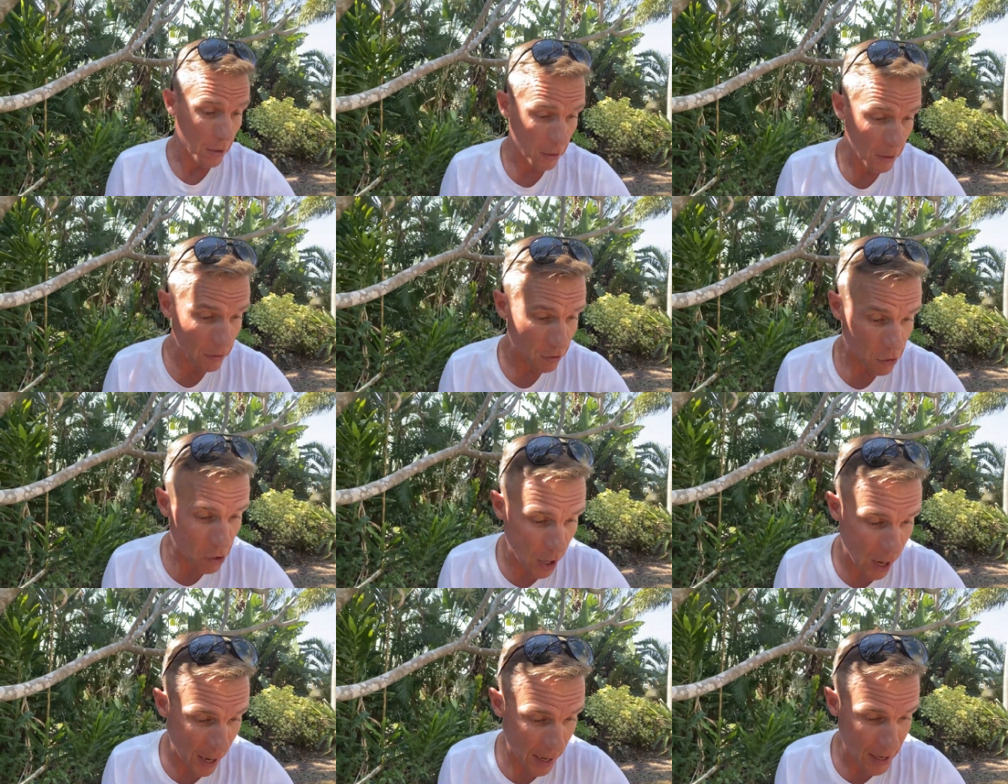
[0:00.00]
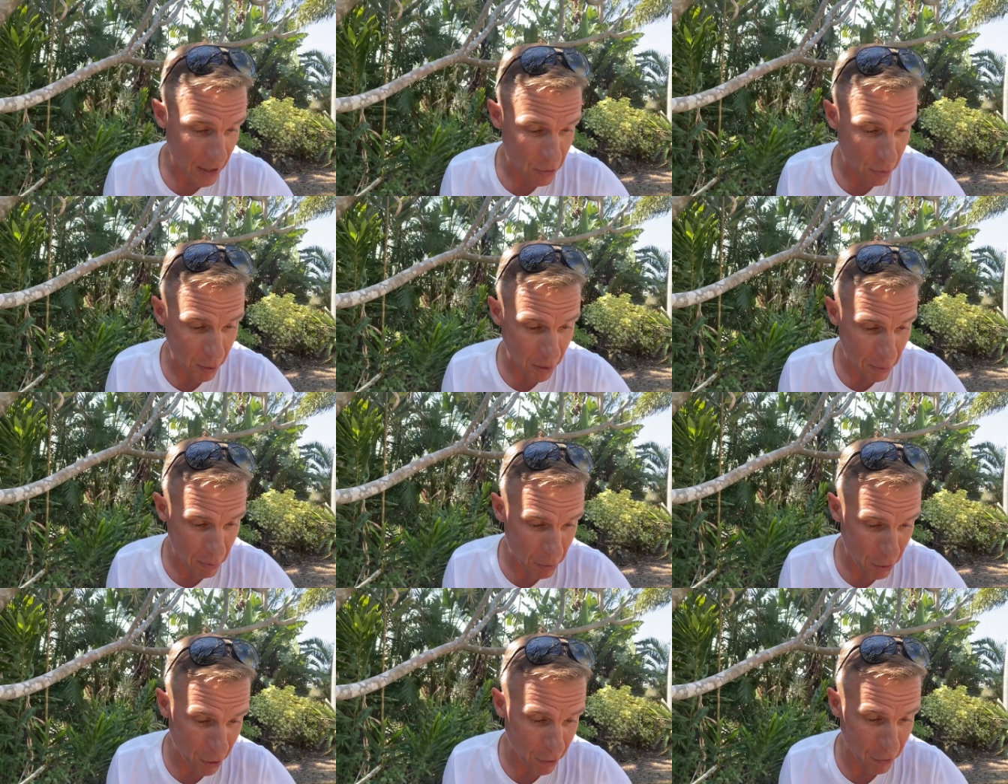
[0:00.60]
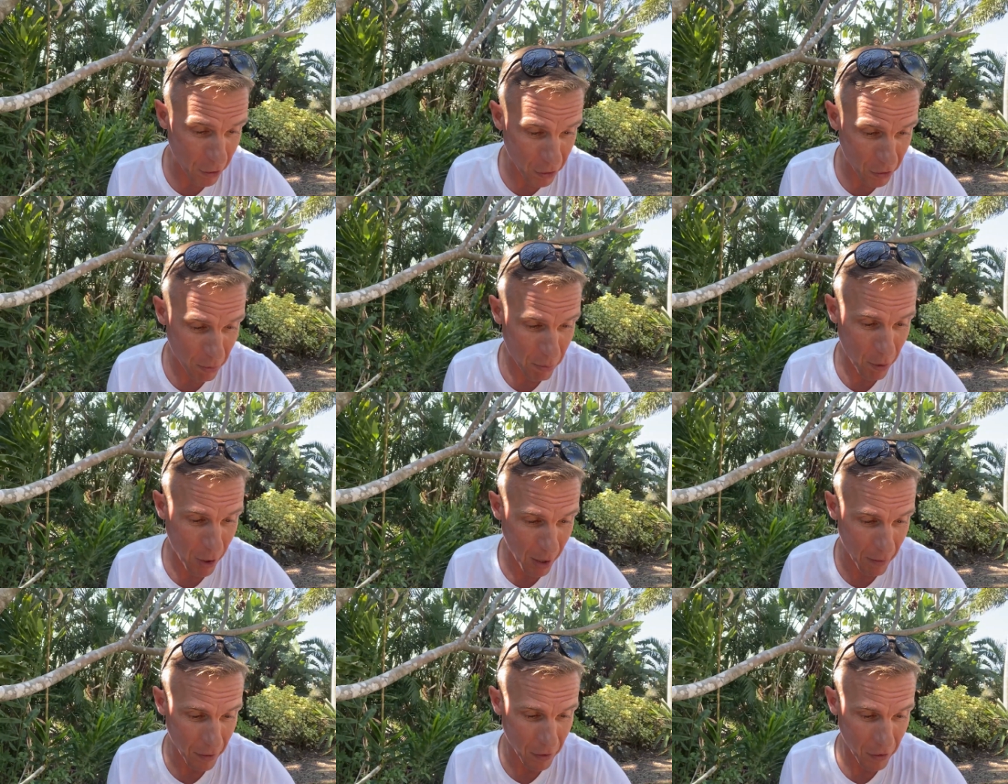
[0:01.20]
this change will improve user
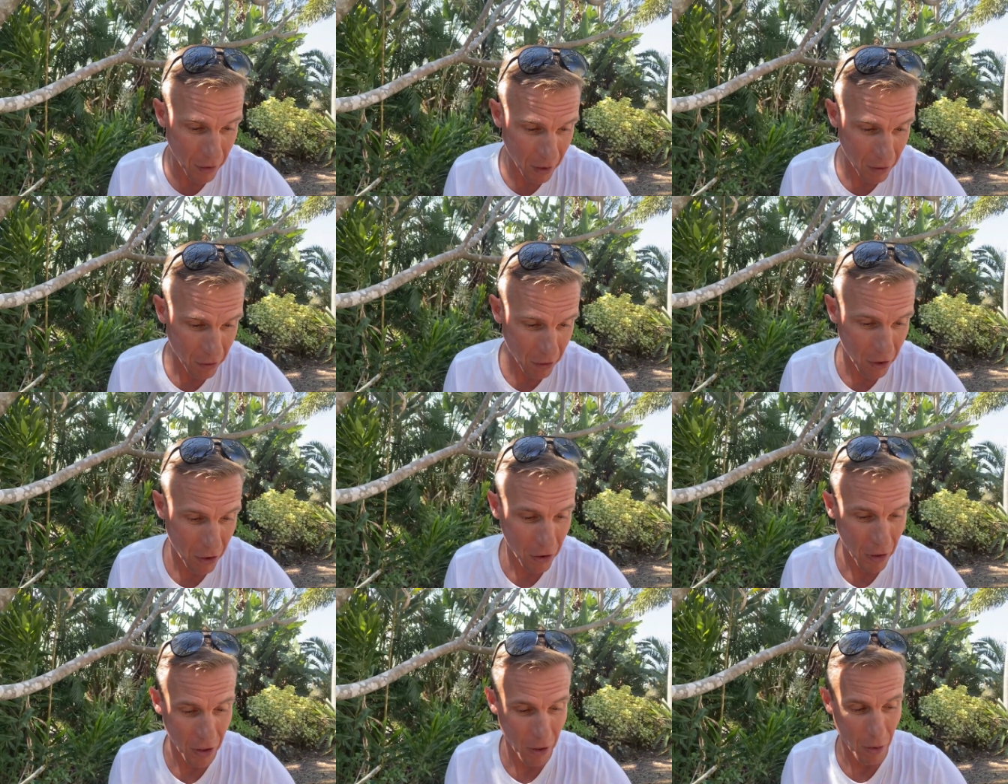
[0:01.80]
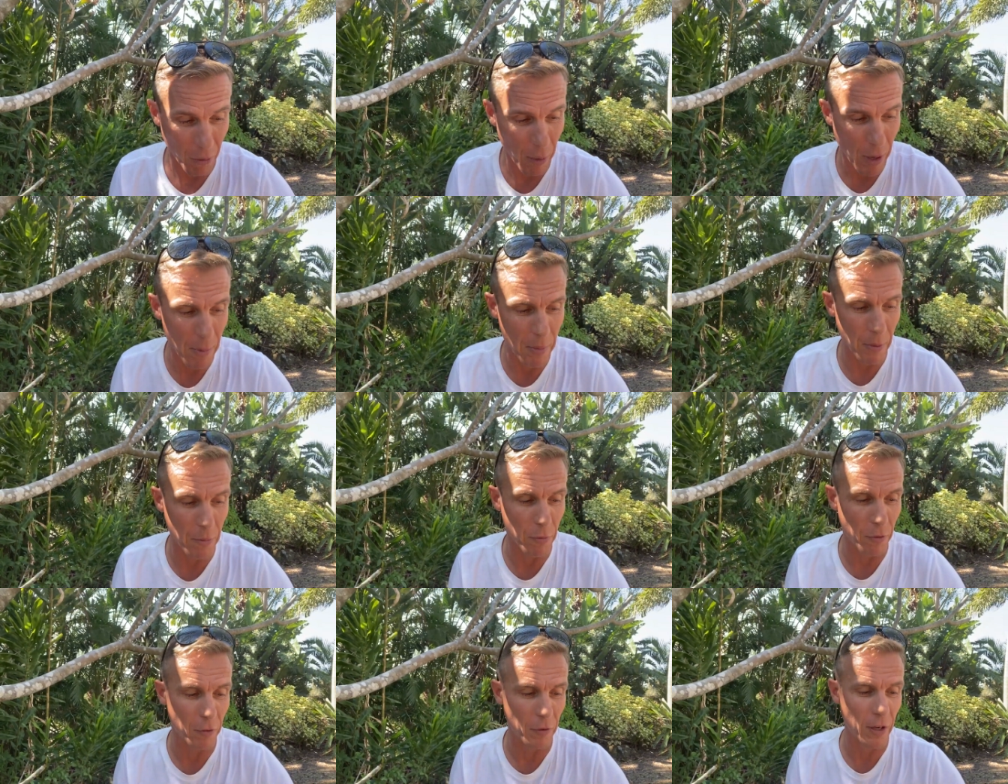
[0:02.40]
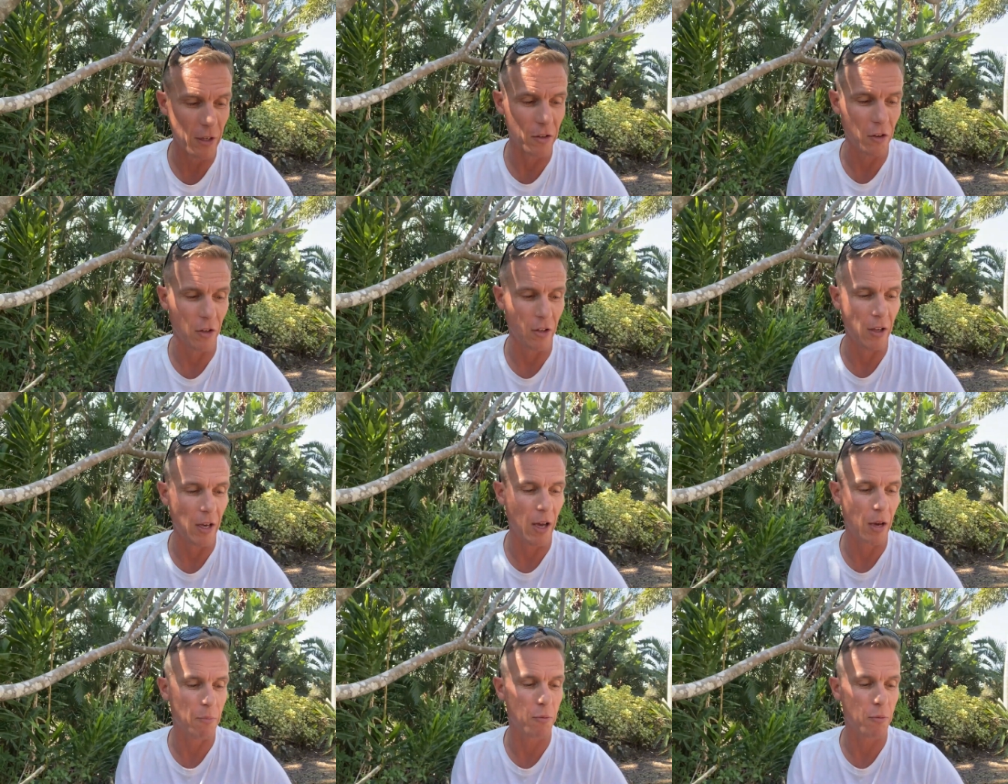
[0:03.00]
privacy and security on the web and prevent a,